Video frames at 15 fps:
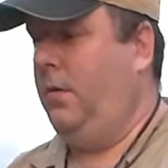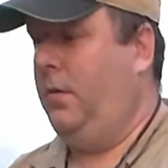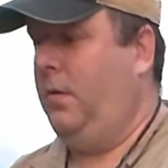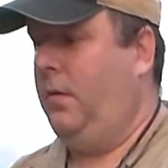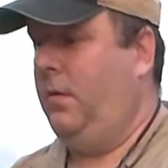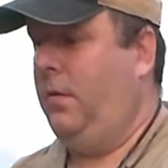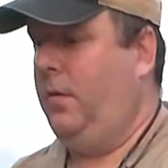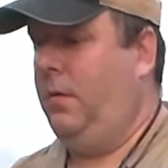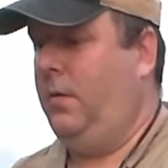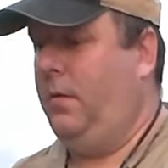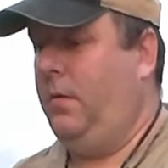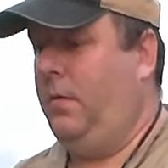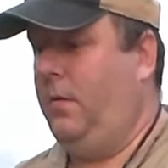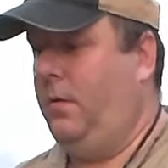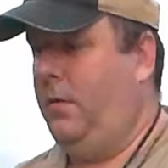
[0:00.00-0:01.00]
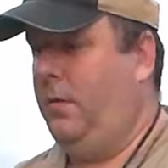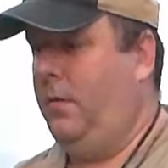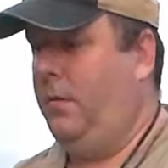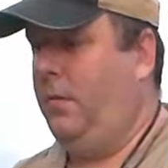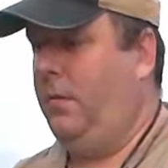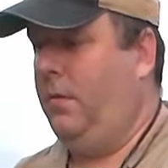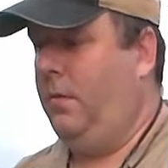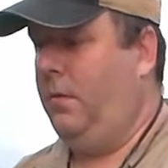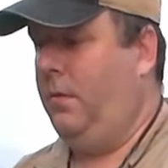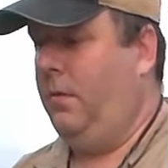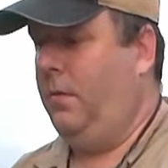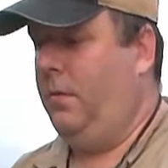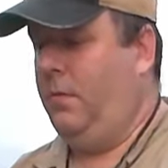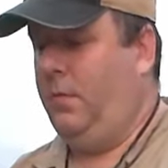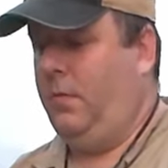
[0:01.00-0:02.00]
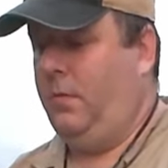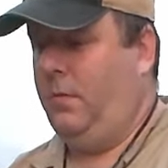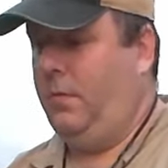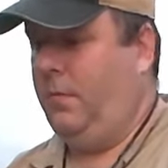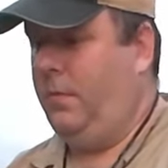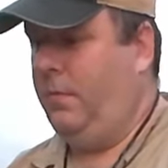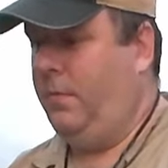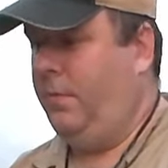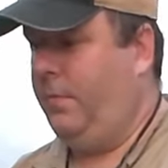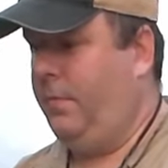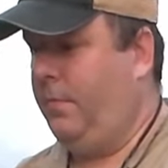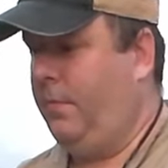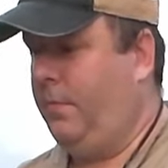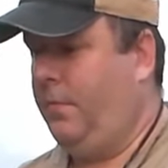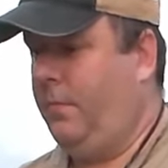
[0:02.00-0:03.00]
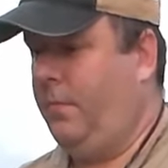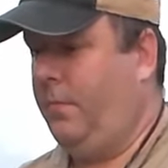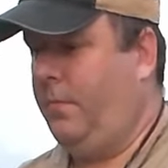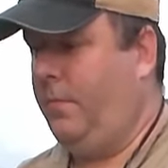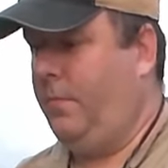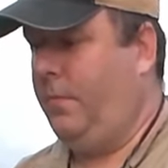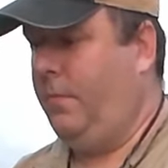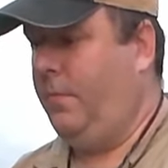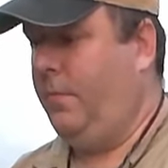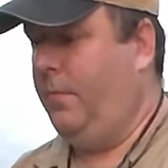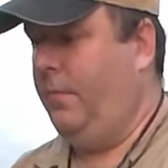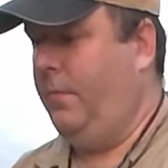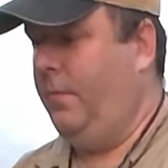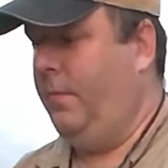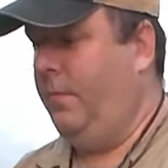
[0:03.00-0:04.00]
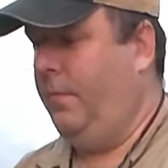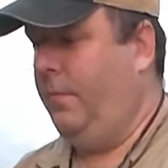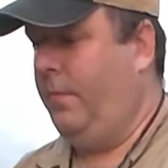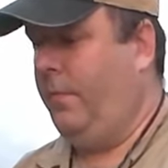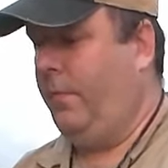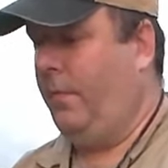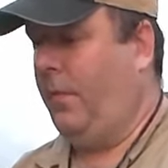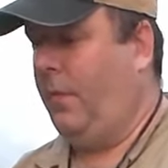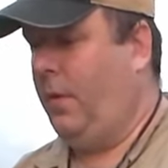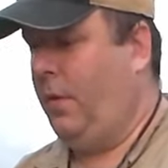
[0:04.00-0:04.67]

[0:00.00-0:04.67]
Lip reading: Nobody speaks.